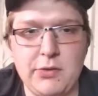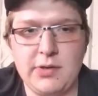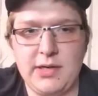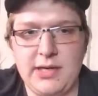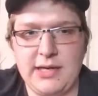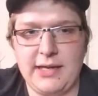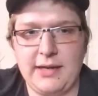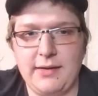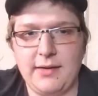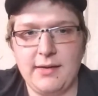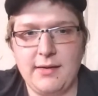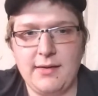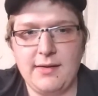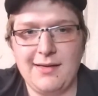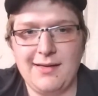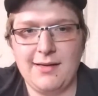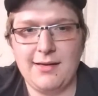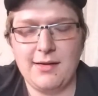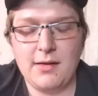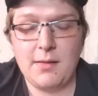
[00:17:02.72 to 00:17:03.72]
community
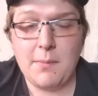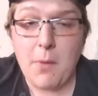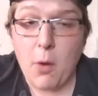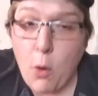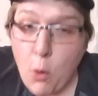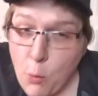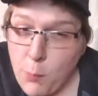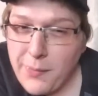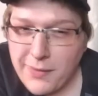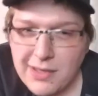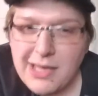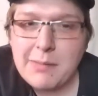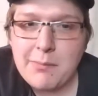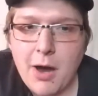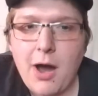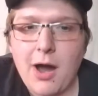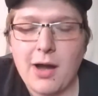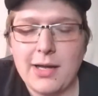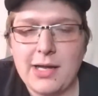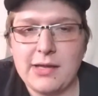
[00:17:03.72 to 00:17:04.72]
openly
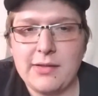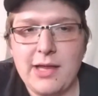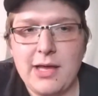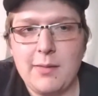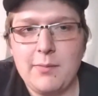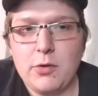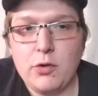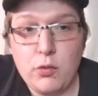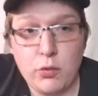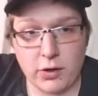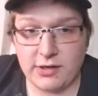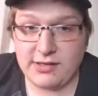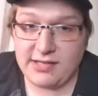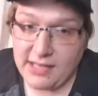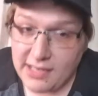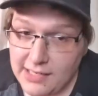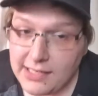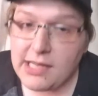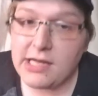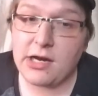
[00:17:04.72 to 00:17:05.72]
mocking them, who are
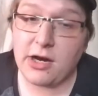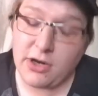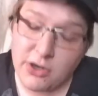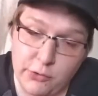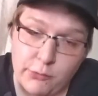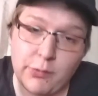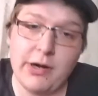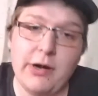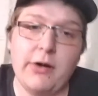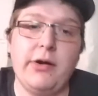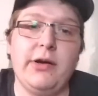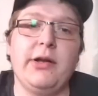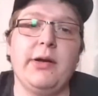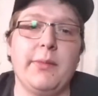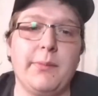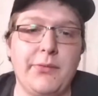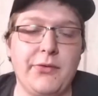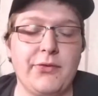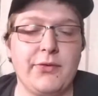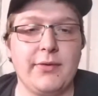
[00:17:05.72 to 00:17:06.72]
taking
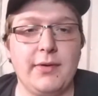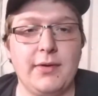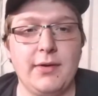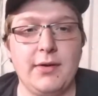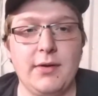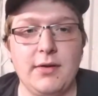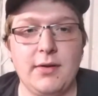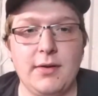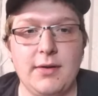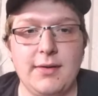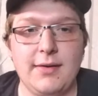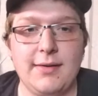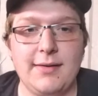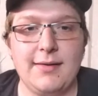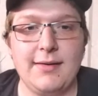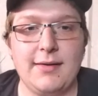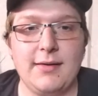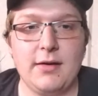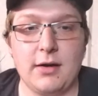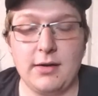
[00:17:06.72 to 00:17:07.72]
honorariums,
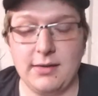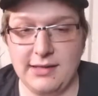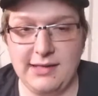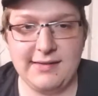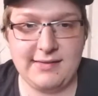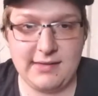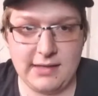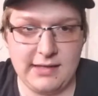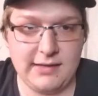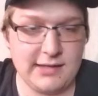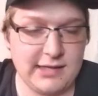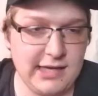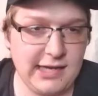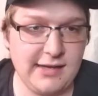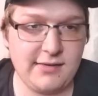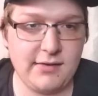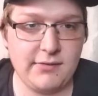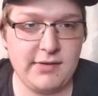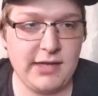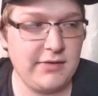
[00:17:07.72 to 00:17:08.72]
at least in the
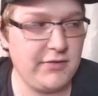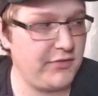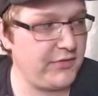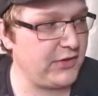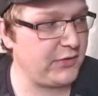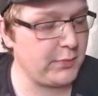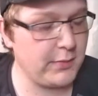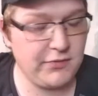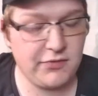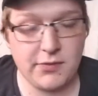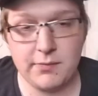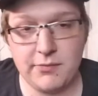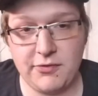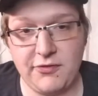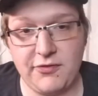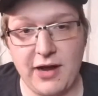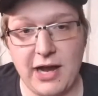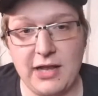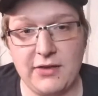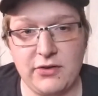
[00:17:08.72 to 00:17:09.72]
case of David Fistman, from
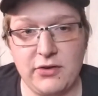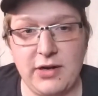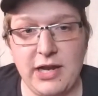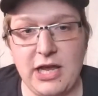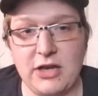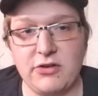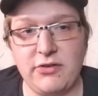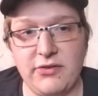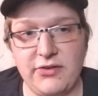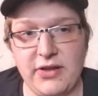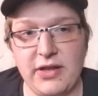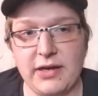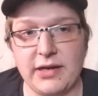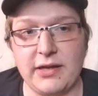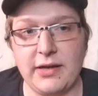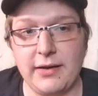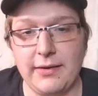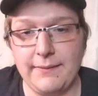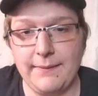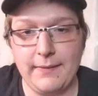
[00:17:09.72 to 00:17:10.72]
Pfizer and
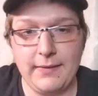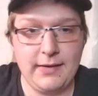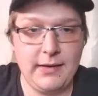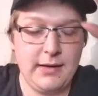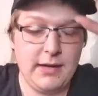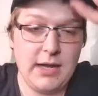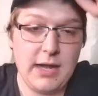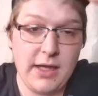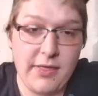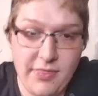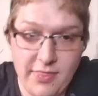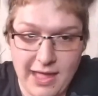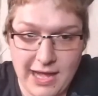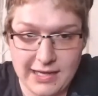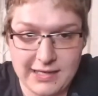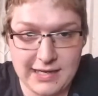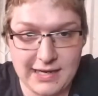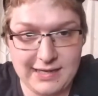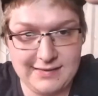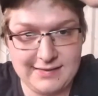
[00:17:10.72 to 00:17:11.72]
AstraZeneca. And
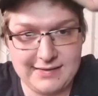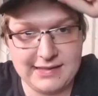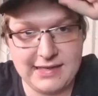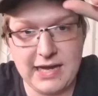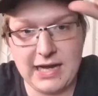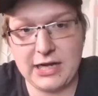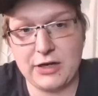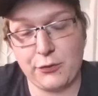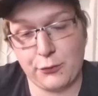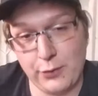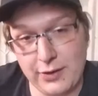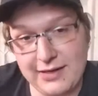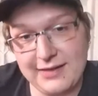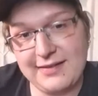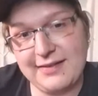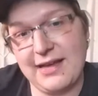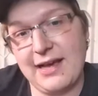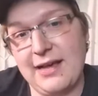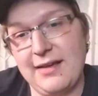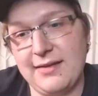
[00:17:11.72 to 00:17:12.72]
that guy's the guy
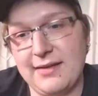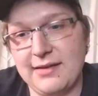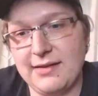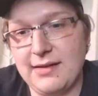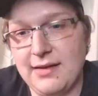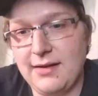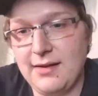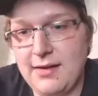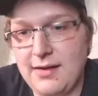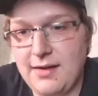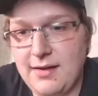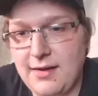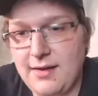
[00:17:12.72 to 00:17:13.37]
criticizing.